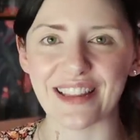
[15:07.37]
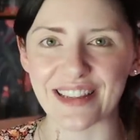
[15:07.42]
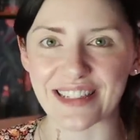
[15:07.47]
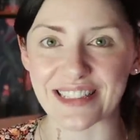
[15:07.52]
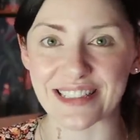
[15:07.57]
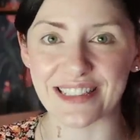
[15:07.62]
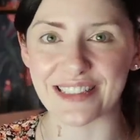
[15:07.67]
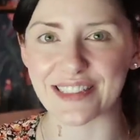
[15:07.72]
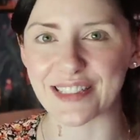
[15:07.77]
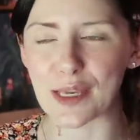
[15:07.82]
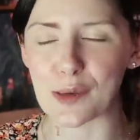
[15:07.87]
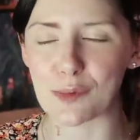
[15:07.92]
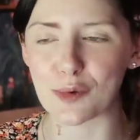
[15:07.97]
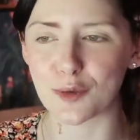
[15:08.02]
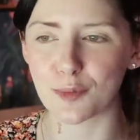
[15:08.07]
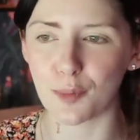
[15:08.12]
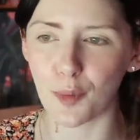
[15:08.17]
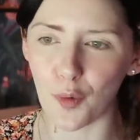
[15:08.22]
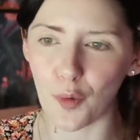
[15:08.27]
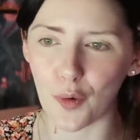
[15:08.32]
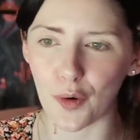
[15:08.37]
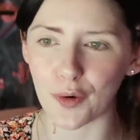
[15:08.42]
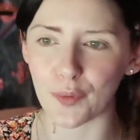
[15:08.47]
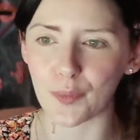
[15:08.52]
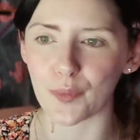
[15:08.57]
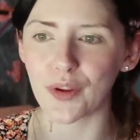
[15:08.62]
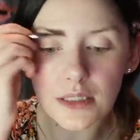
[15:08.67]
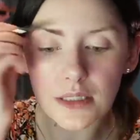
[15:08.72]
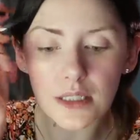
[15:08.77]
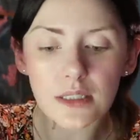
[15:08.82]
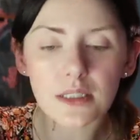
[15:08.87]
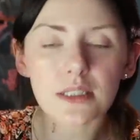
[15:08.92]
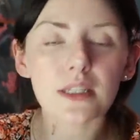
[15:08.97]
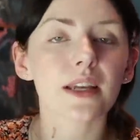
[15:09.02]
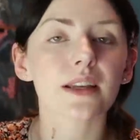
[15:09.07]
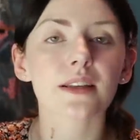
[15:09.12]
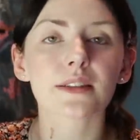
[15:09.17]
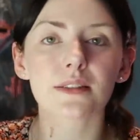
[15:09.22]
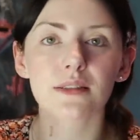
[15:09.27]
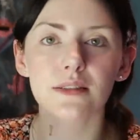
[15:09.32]
Like, since he was born, the
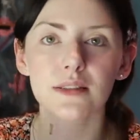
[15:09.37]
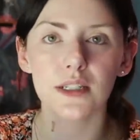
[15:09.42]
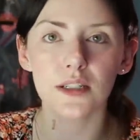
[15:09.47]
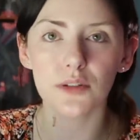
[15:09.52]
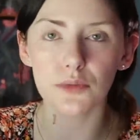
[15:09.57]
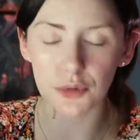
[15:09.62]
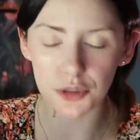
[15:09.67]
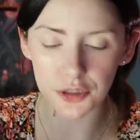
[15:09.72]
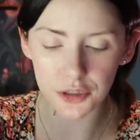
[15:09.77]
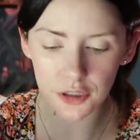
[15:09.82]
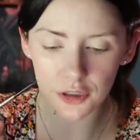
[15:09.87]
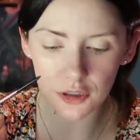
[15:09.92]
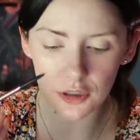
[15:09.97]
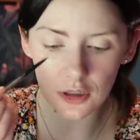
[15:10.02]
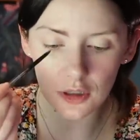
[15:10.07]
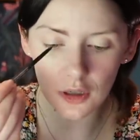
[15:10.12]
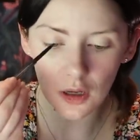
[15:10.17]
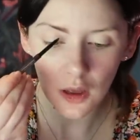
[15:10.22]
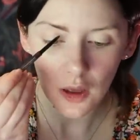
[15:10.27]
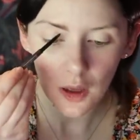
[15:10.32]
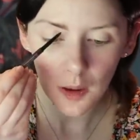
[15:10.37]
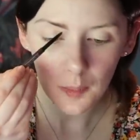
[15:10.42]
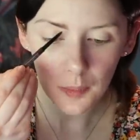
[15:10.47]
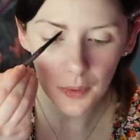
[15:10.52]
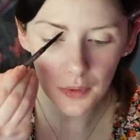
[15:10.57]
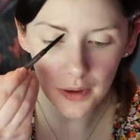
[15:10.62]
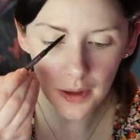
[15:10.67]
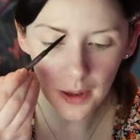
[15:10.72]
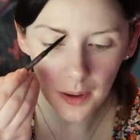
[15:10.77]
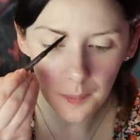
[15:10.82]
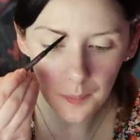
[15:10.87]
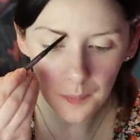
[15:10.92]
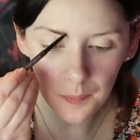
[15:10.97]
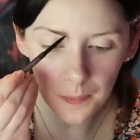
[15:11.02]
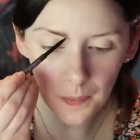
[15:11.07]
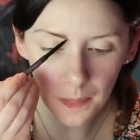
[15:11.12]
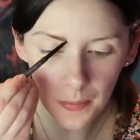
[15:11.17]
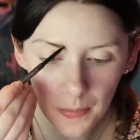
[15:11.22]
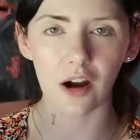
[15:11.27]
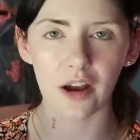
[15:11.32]
sex did return, but
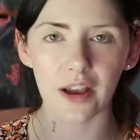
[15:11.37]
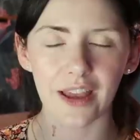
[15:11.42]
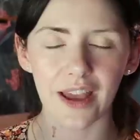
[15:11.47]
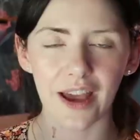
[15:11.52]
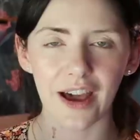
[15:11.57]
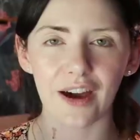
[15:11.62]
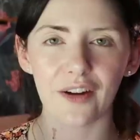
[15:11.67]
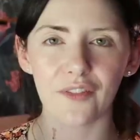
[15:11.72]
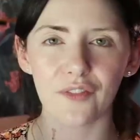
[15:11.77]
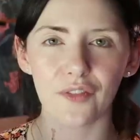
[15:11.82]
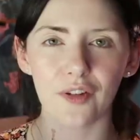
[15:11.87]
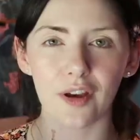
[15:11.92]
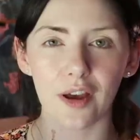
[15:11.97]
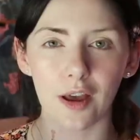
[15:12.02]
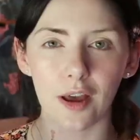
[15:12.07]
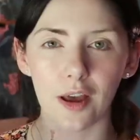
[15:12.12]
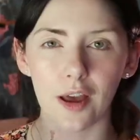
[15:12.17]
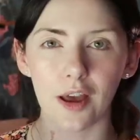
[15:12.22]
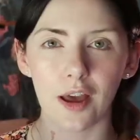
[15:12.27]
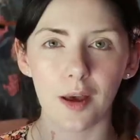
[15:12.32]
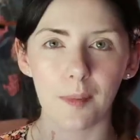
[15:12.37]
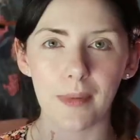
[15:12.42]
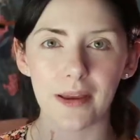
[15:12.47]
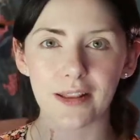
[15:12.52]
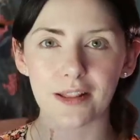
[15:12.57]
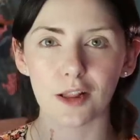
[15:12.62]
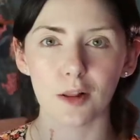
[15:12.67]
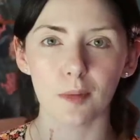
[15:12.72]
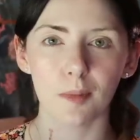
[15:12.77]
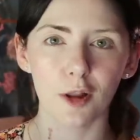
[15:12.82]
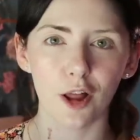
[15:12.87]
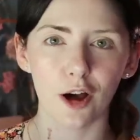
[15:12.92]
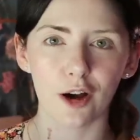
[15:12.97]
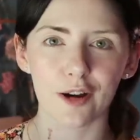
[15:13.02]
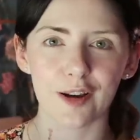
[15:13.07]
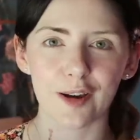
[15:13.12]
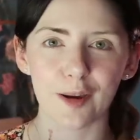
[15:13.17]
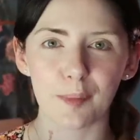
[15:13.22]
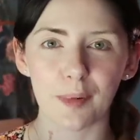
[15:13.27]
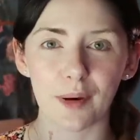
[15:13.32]
I have a mental
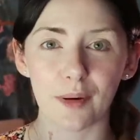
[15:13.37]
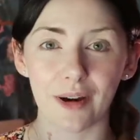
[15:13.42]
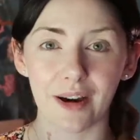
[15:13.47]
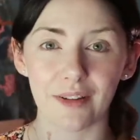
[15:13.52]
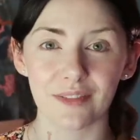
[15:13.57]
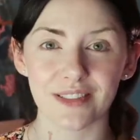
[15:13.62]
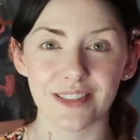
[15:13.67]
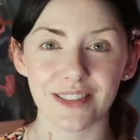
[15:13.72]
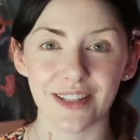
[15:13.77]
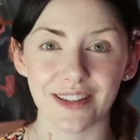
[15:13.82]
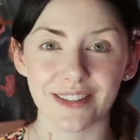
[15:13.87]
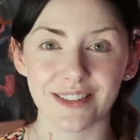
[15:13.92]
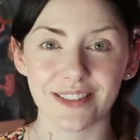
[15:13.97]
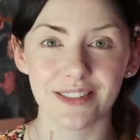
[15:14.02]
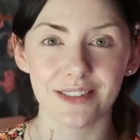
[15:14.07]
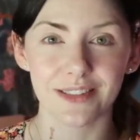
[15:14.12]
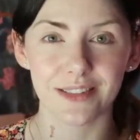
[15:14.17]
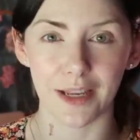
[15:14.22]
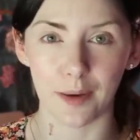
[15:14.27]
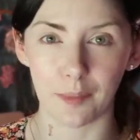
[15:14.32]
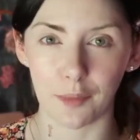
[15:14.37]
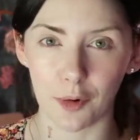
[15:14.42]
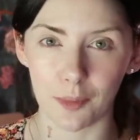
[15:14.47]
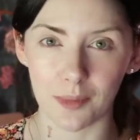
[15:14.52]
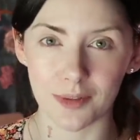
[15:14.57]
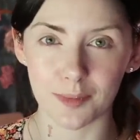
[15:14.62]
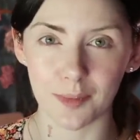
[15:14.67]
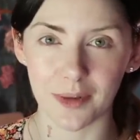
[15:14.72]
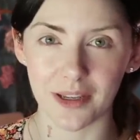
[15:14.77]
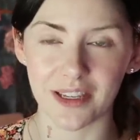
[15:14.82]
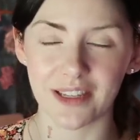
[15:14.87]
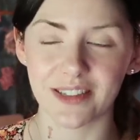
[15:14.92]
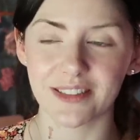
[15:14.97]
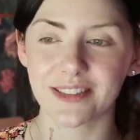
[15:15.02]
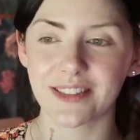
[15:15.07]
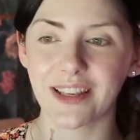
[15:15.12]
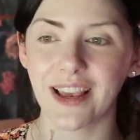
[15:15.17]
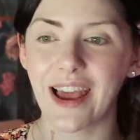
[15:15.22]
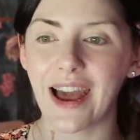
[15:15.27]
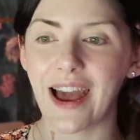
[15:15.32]
block about having sex in the same room as my
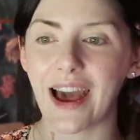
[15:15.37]
kids.